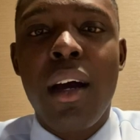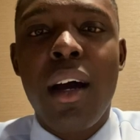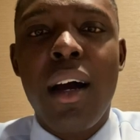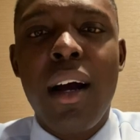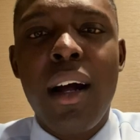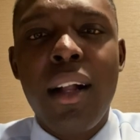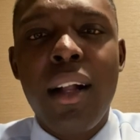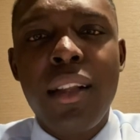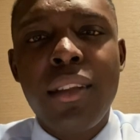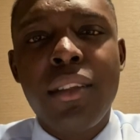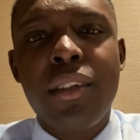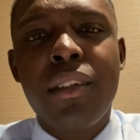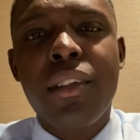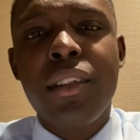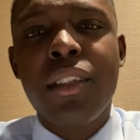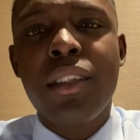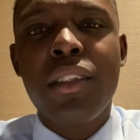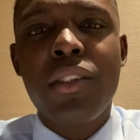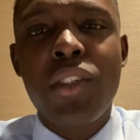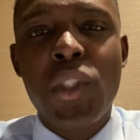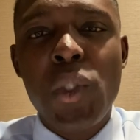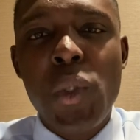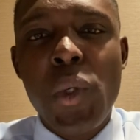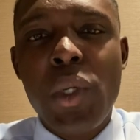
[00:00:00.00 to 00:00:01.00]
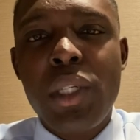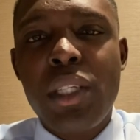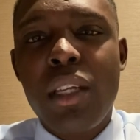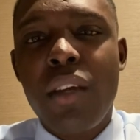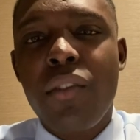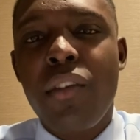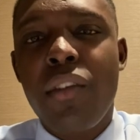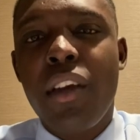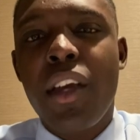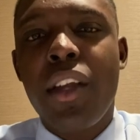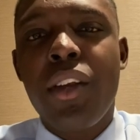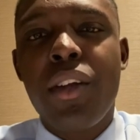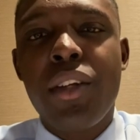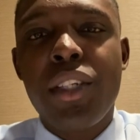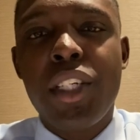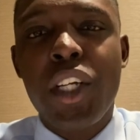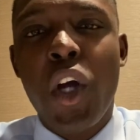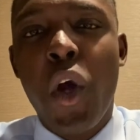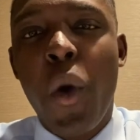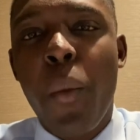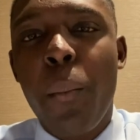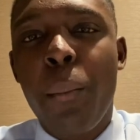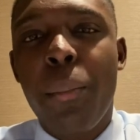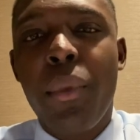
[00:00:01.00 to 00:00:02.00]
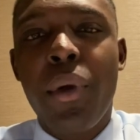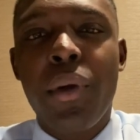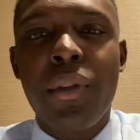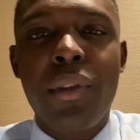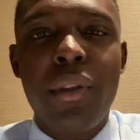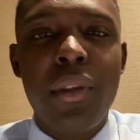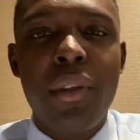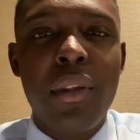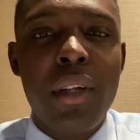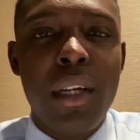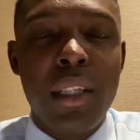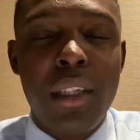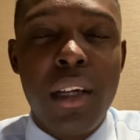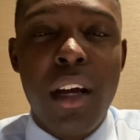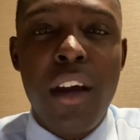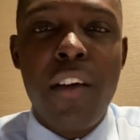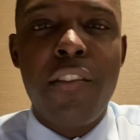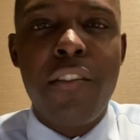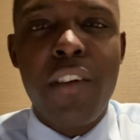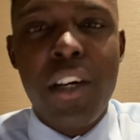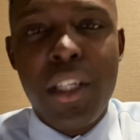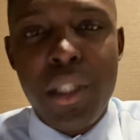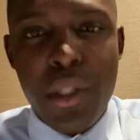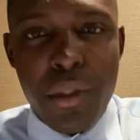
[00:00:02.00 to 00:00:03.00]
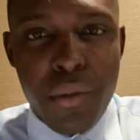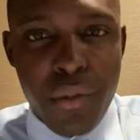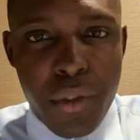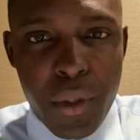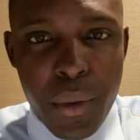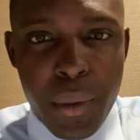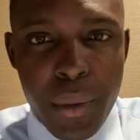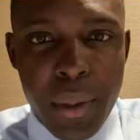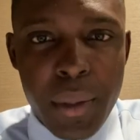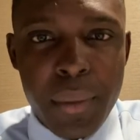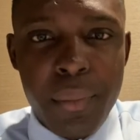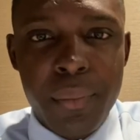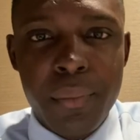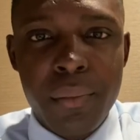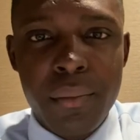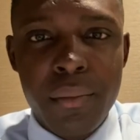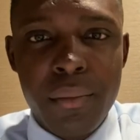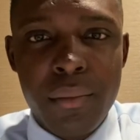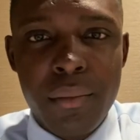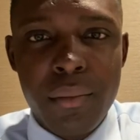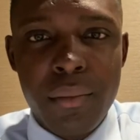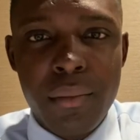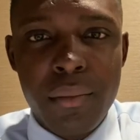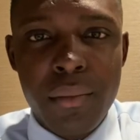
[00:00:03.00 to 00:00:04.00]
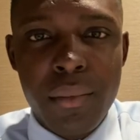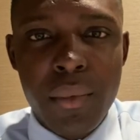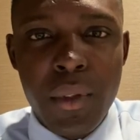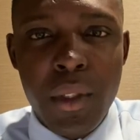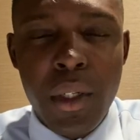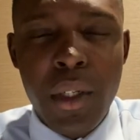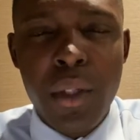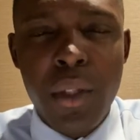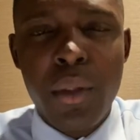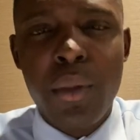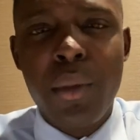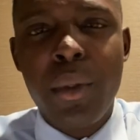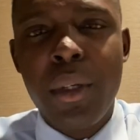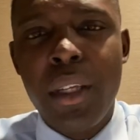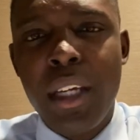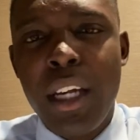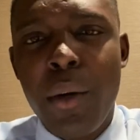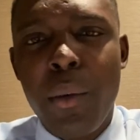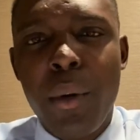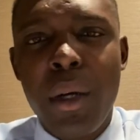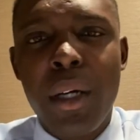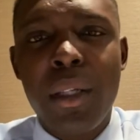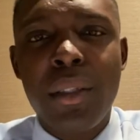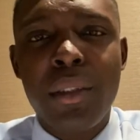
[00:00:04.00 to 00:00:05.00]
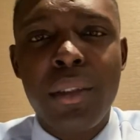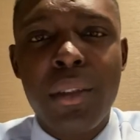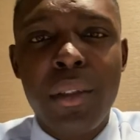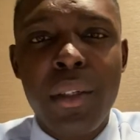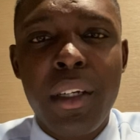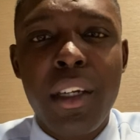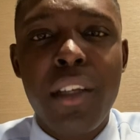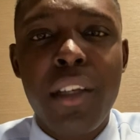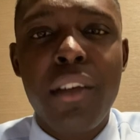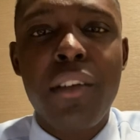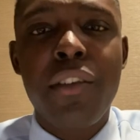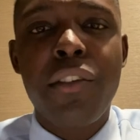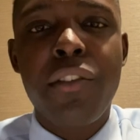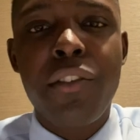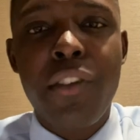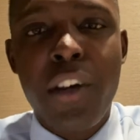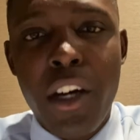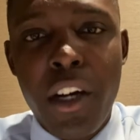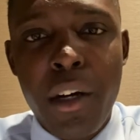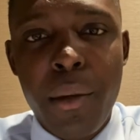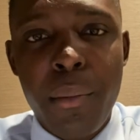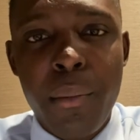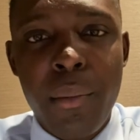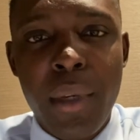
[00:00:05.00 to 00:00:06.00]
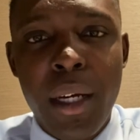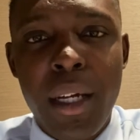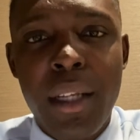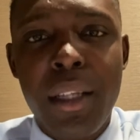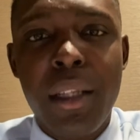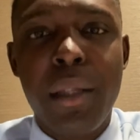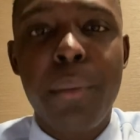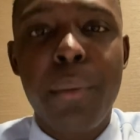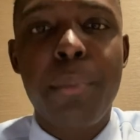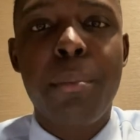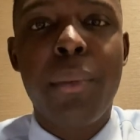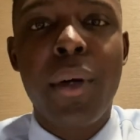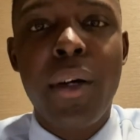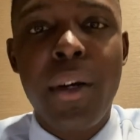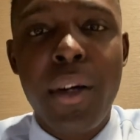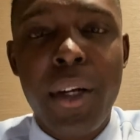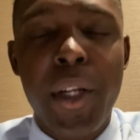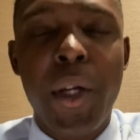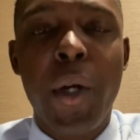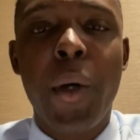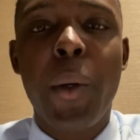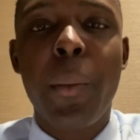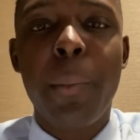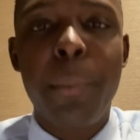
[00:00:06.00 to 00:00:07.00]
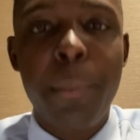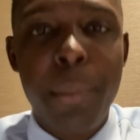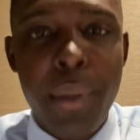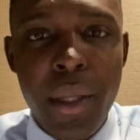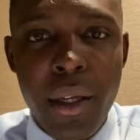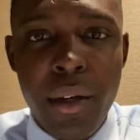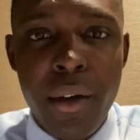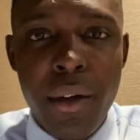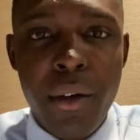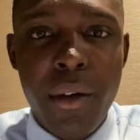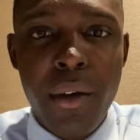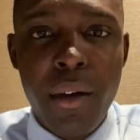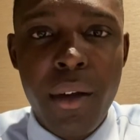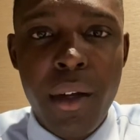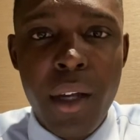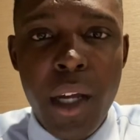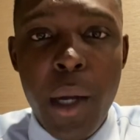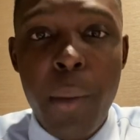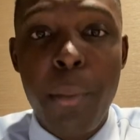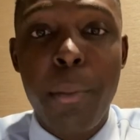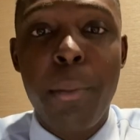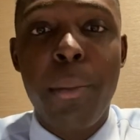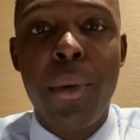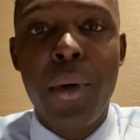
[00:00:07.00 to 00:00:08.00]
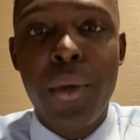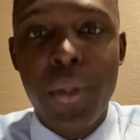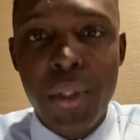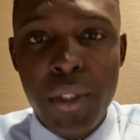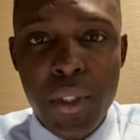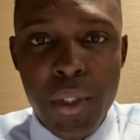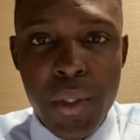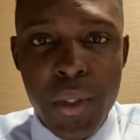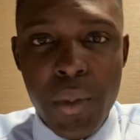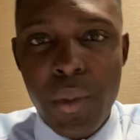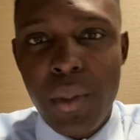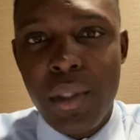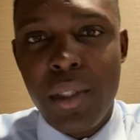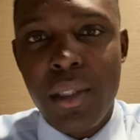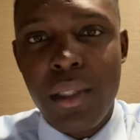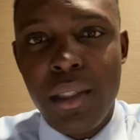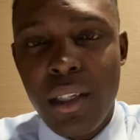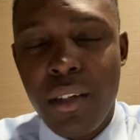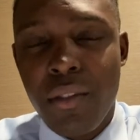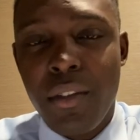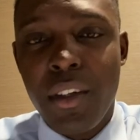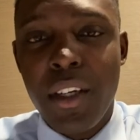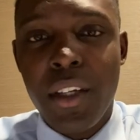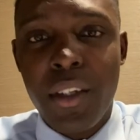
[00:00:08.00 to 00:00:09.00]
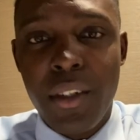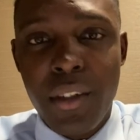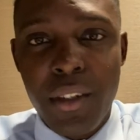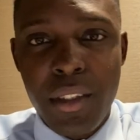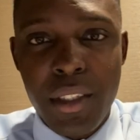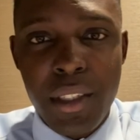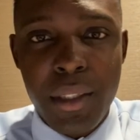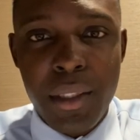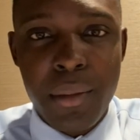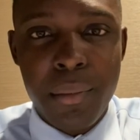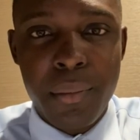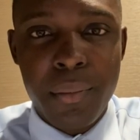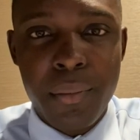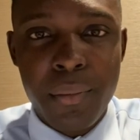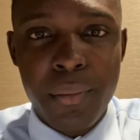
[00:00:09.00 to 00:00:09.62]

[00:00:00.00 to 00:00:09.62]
alternative source of energy compared to that of fossil fuel. Today I want to inform and in part compare both sources of energy.